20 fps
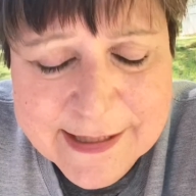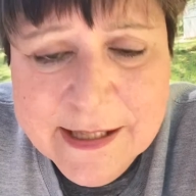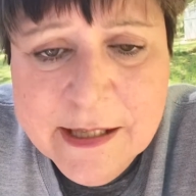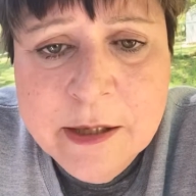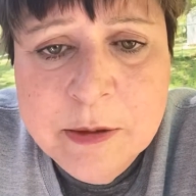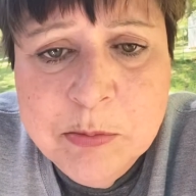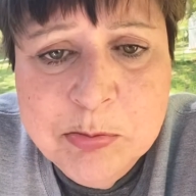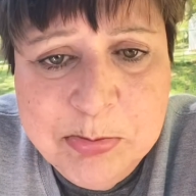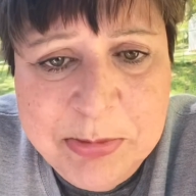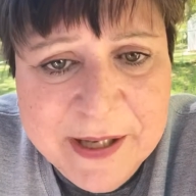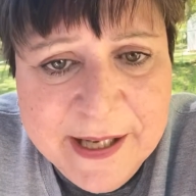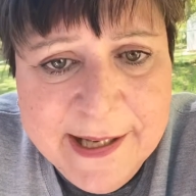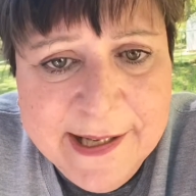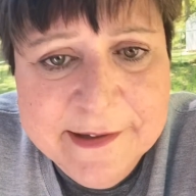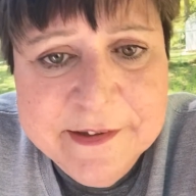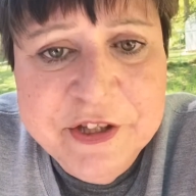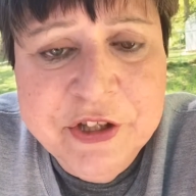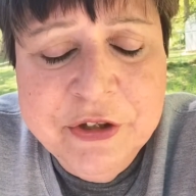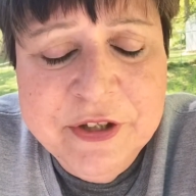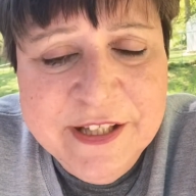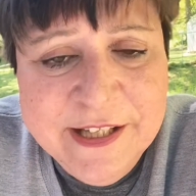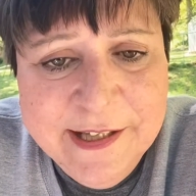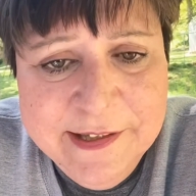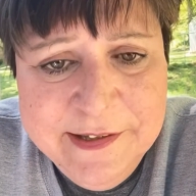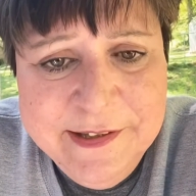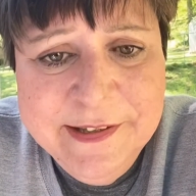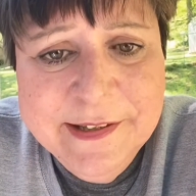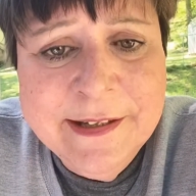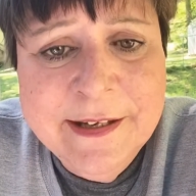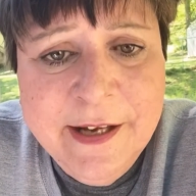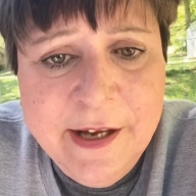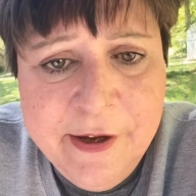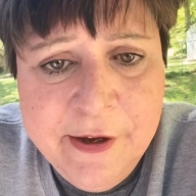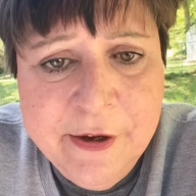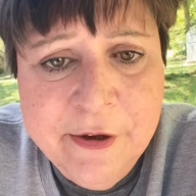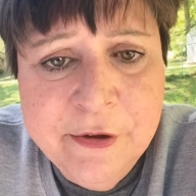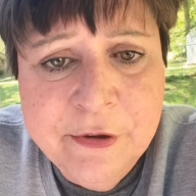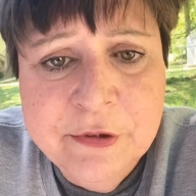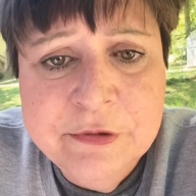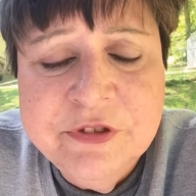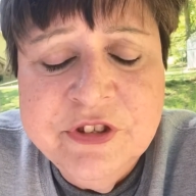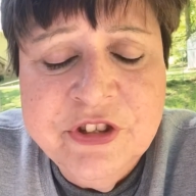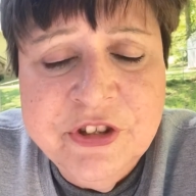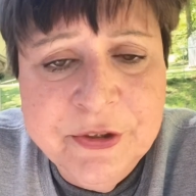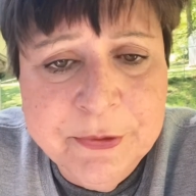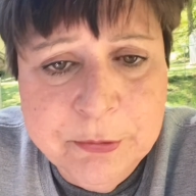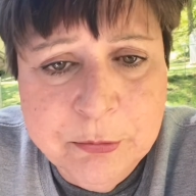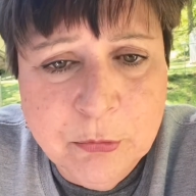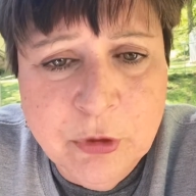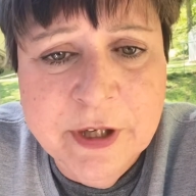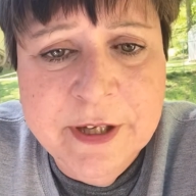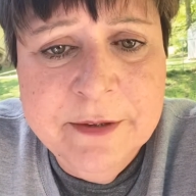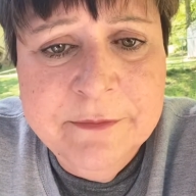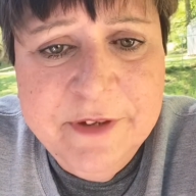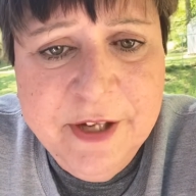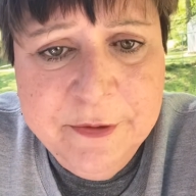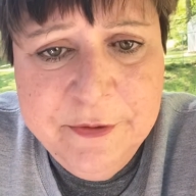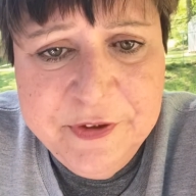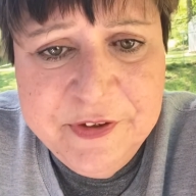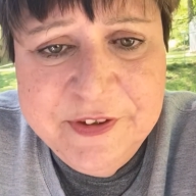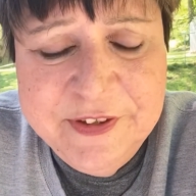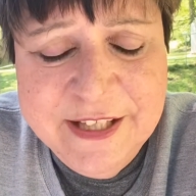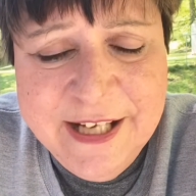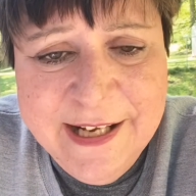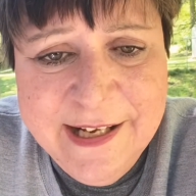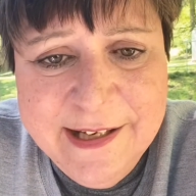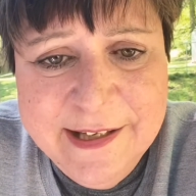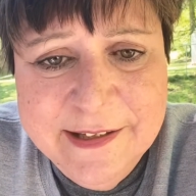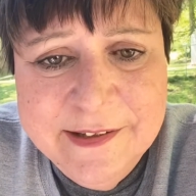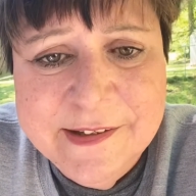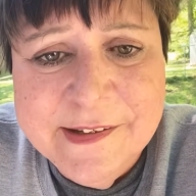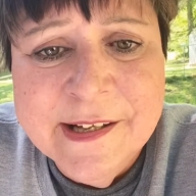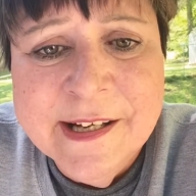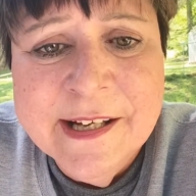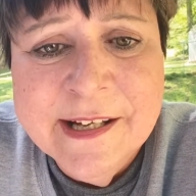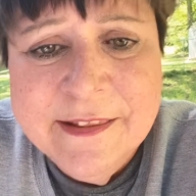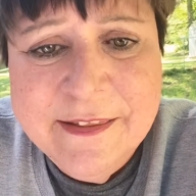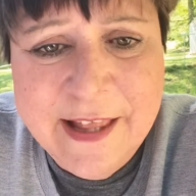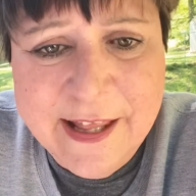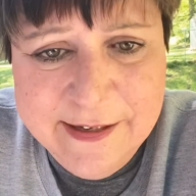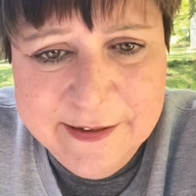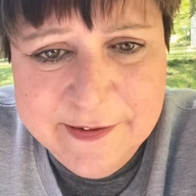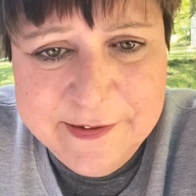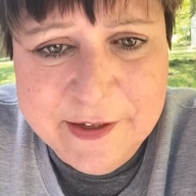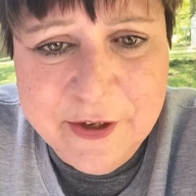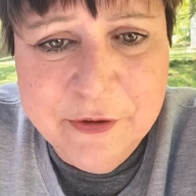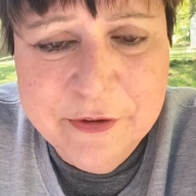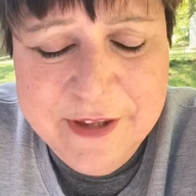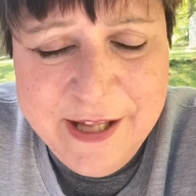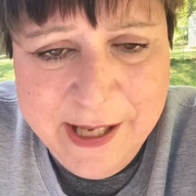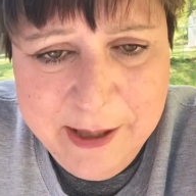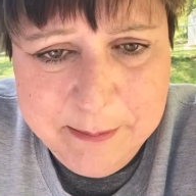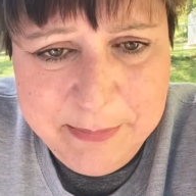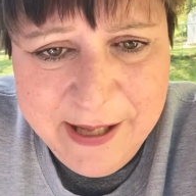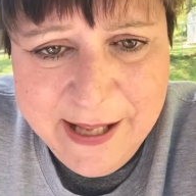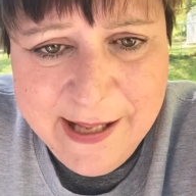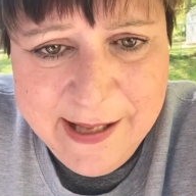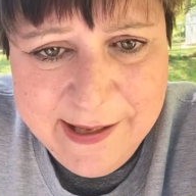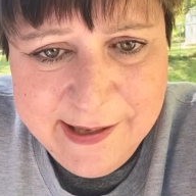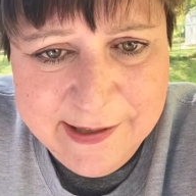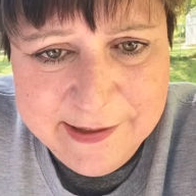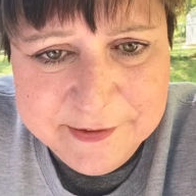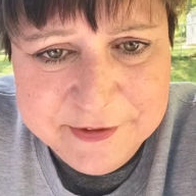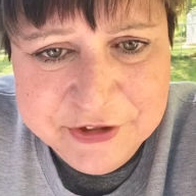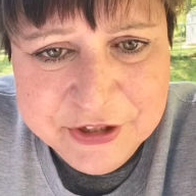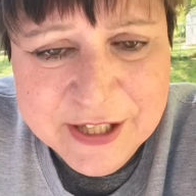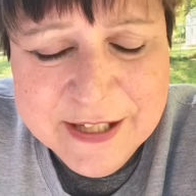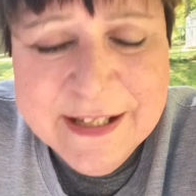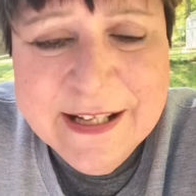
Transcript: but you need to go to one of those states that is on that page